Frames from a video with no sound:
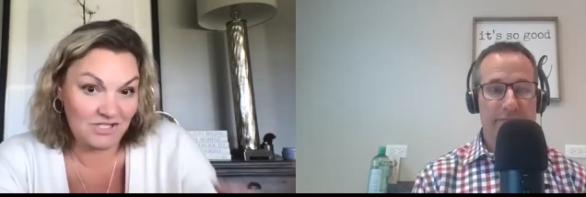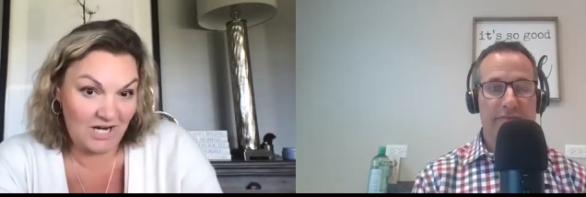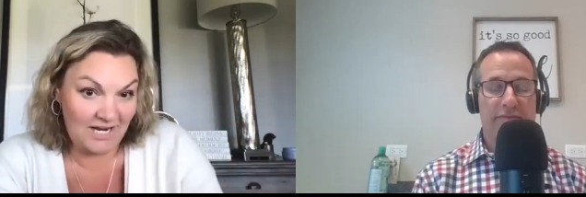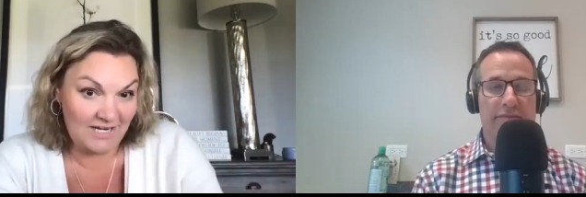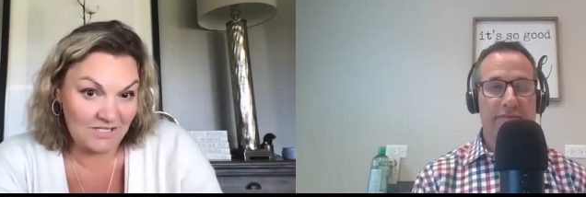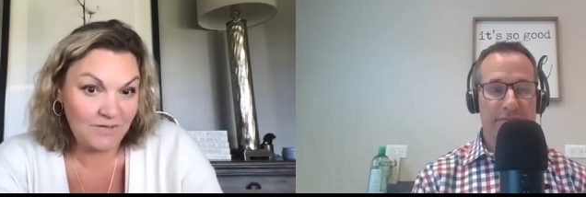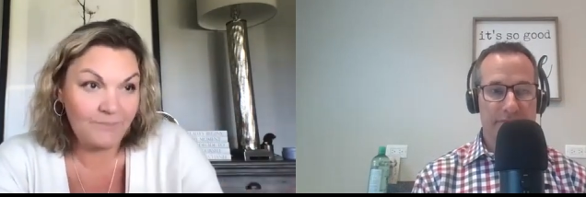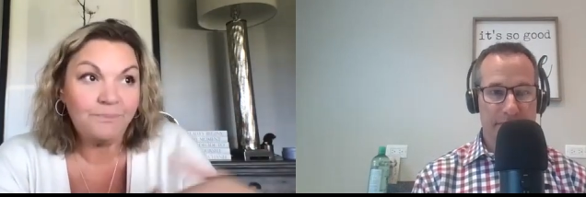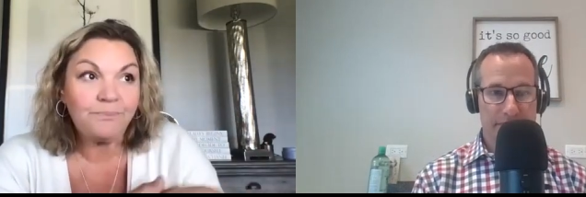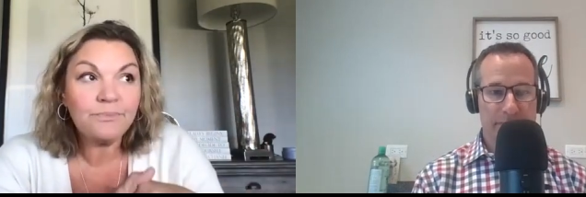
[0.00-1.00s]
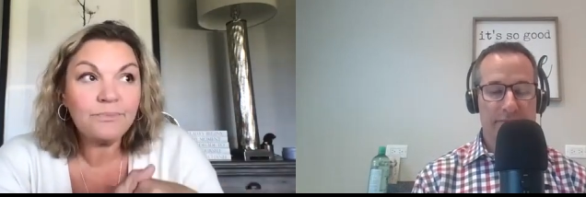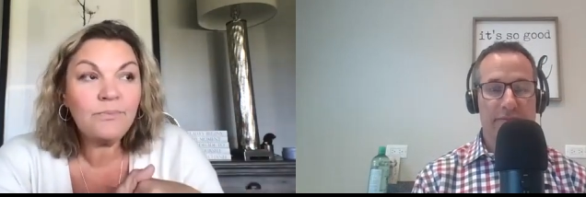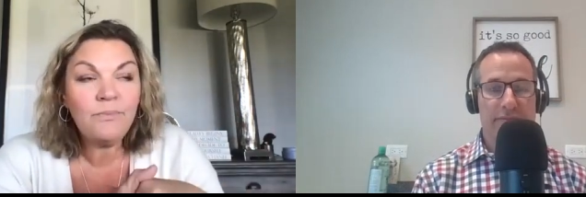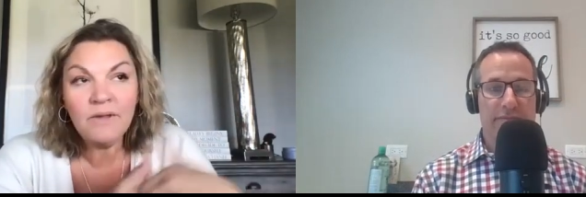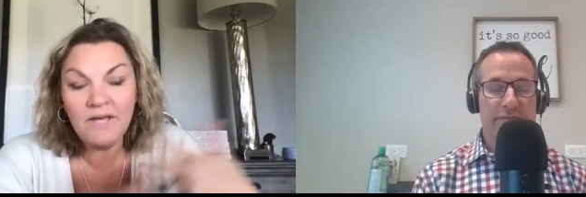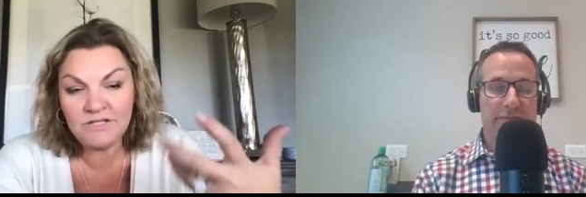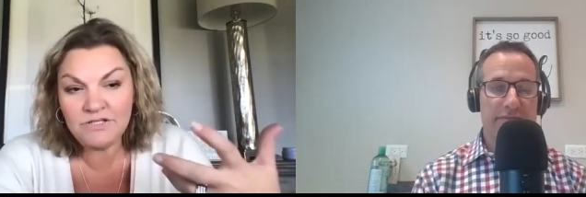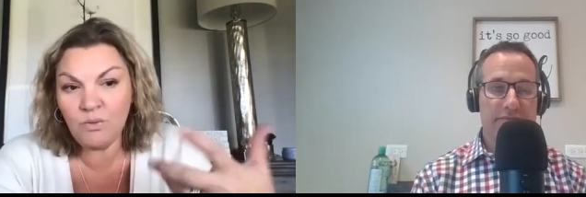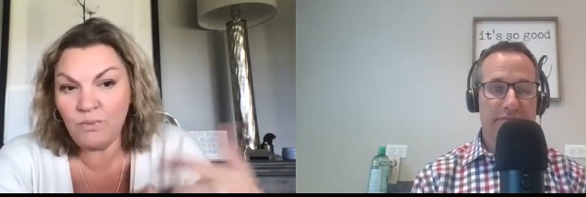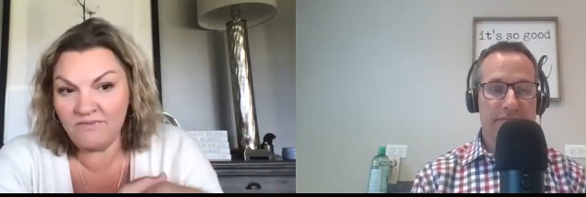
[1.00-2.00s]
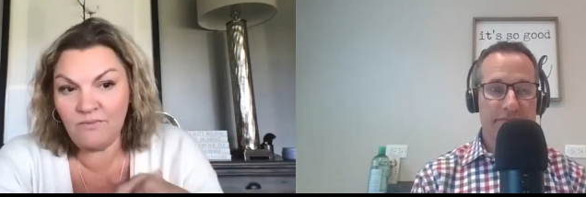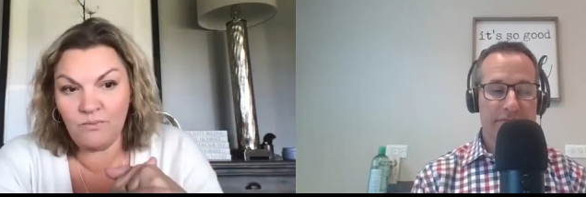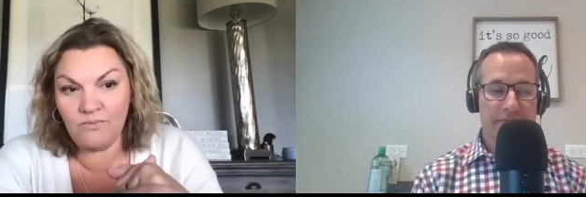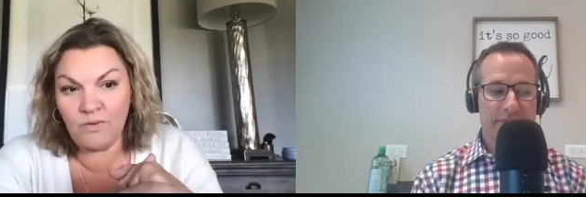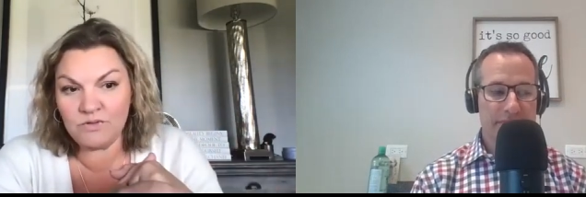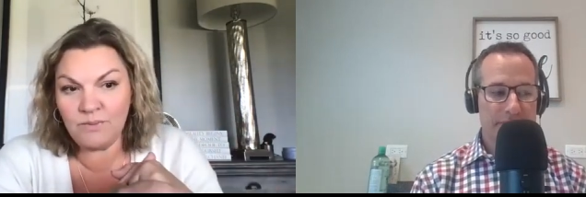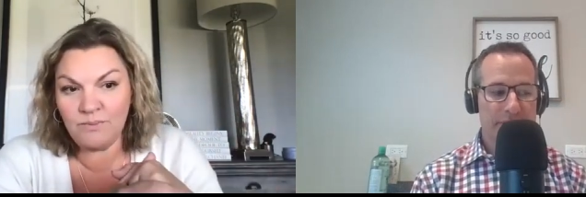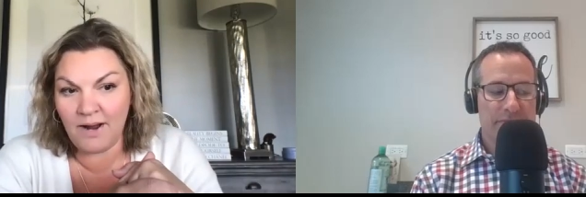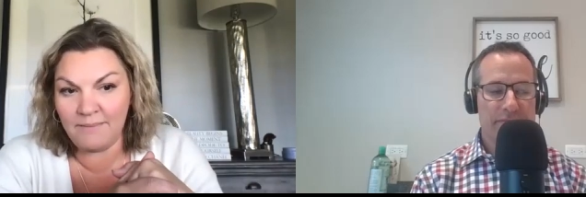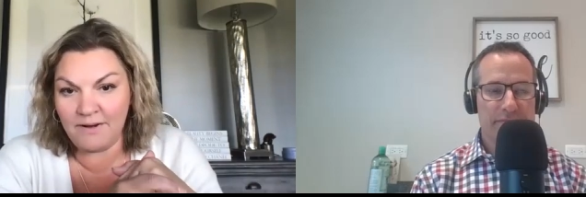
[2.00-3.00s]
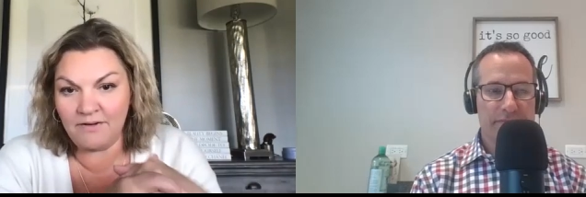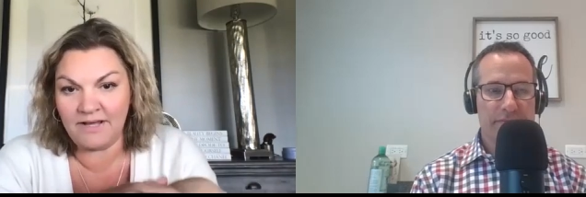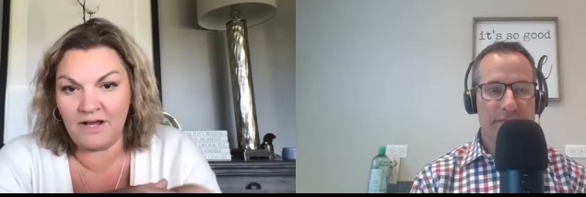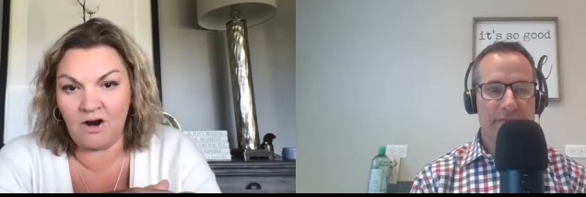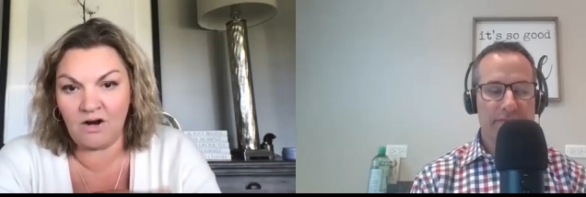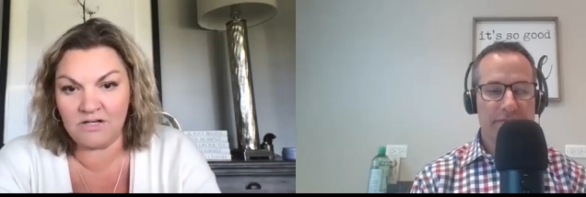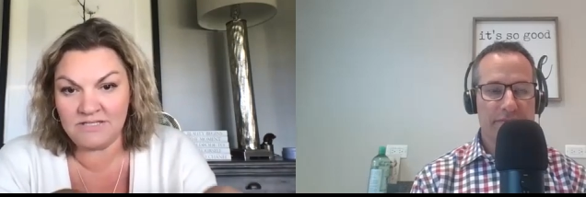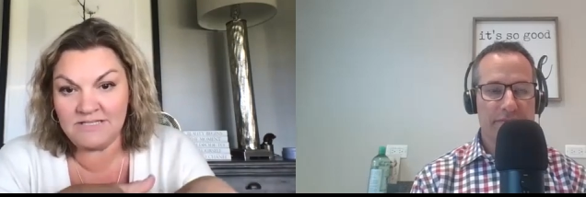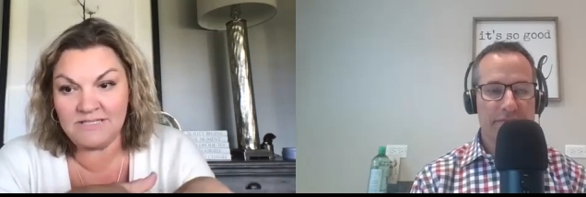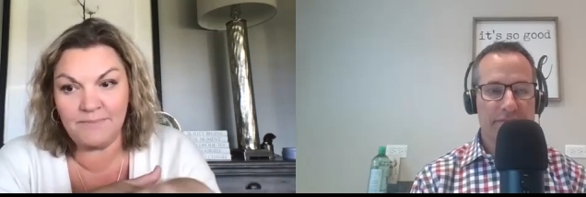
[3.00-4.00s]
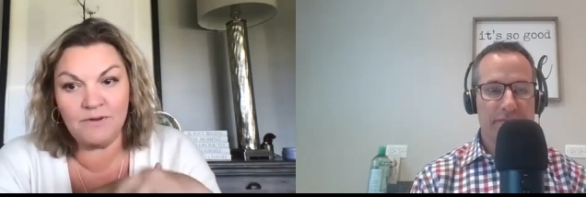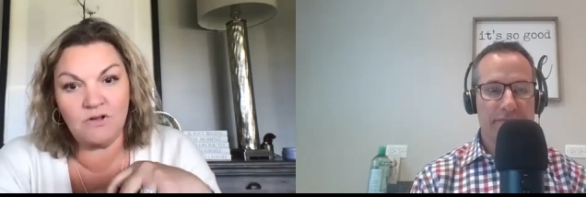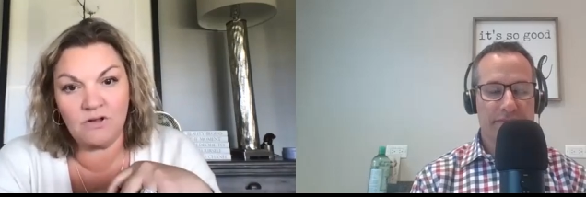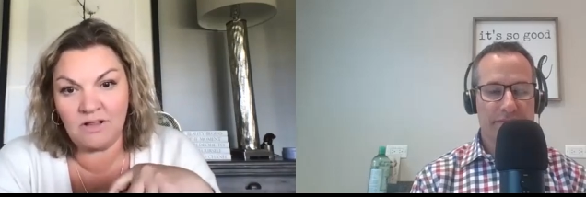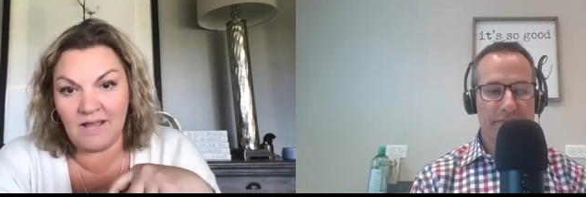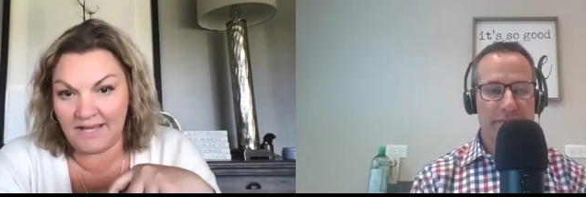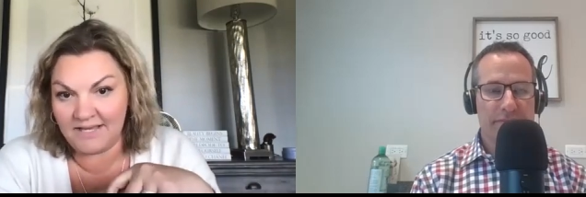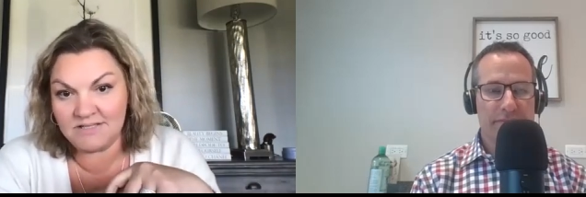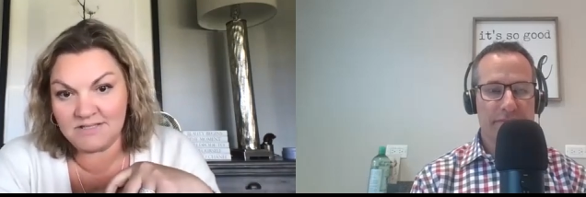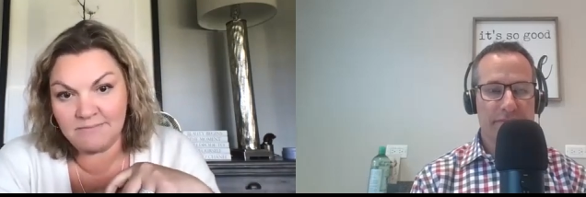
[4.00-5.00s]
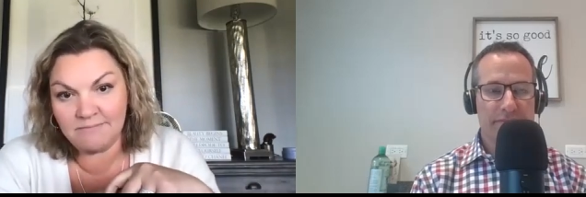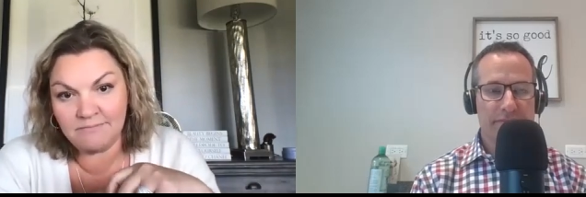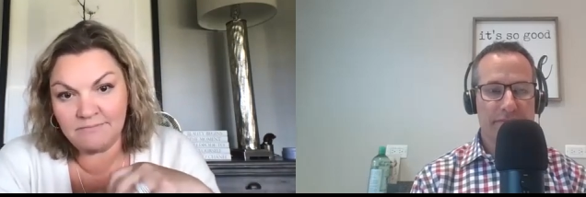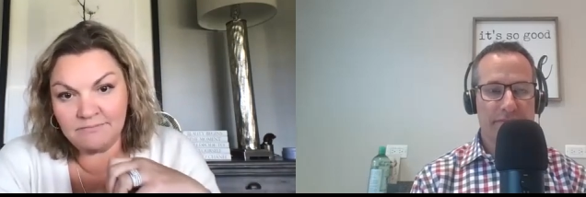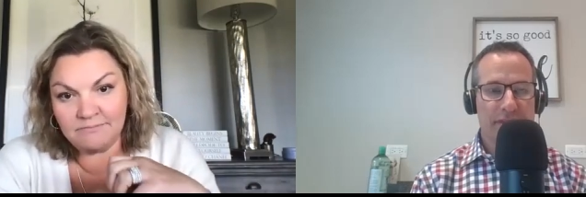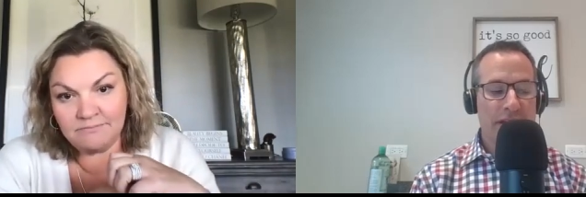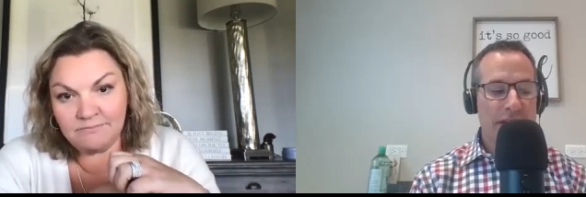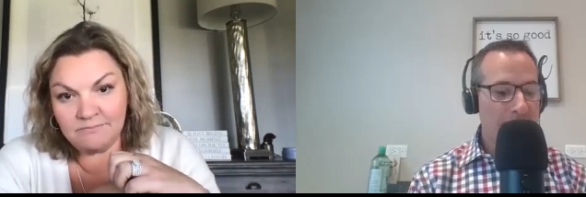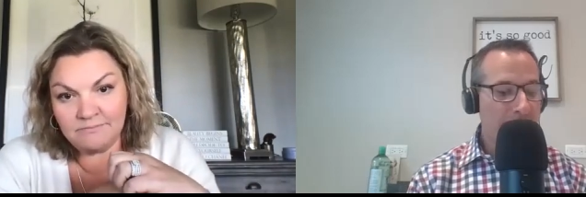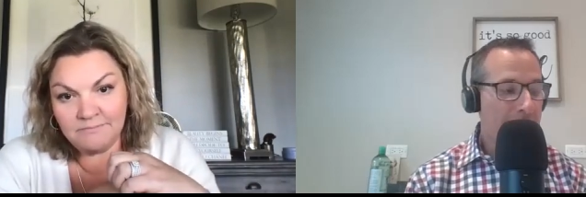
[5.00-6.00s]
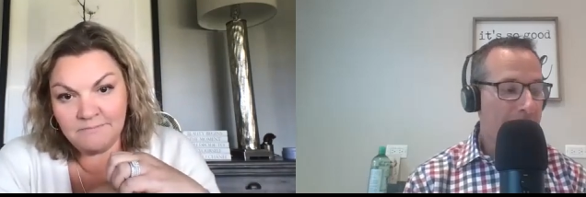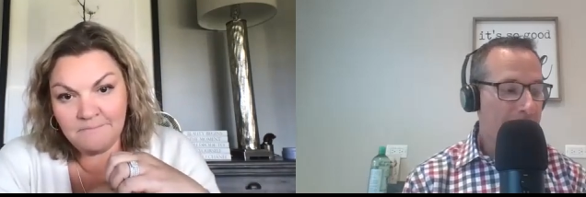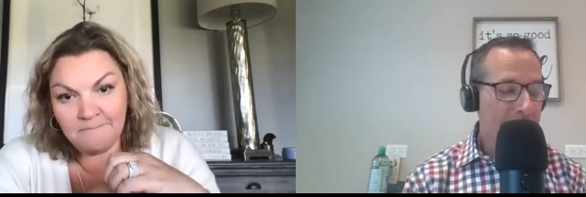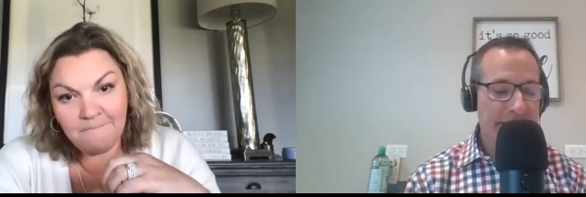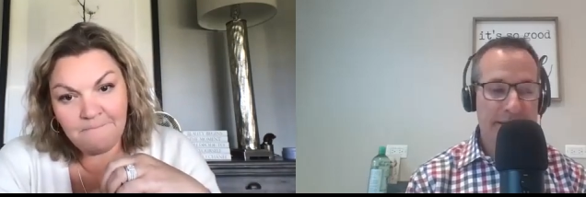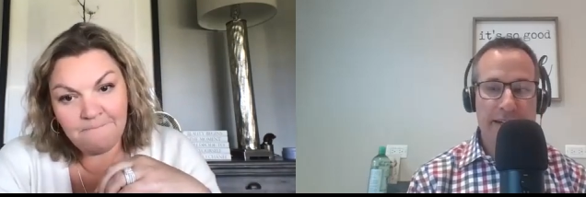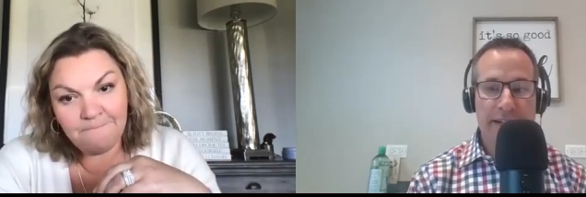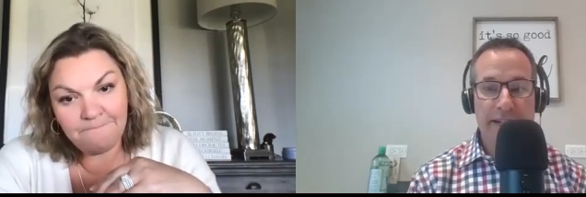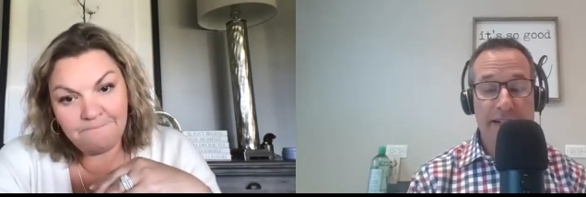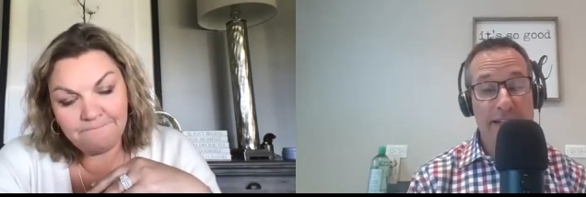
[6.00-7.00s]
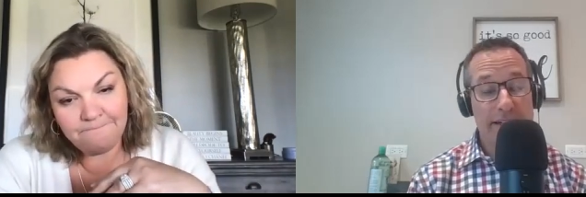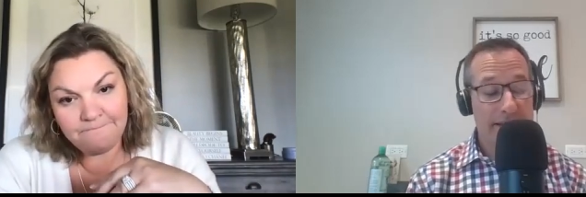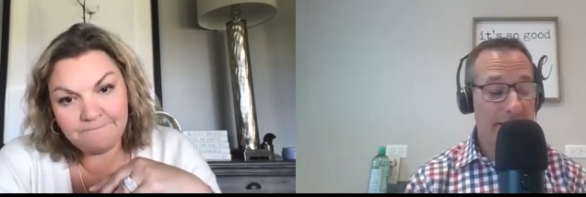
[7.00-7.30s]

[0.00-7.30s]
Speaker 1: to change. And so we've those are primarily our typical clients.
Speaker 2: Yeah, and uh,